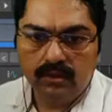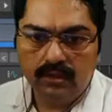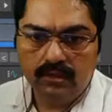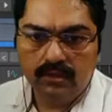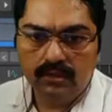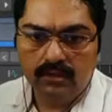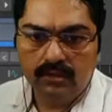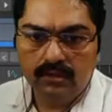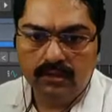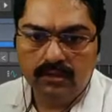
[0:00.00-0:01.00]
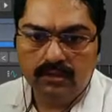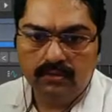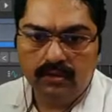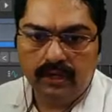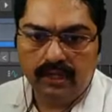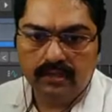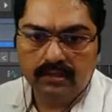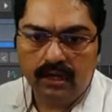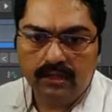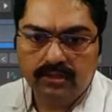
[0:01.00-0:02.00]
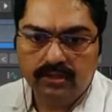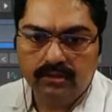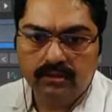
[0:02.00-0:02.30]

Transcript: here is vertex selection.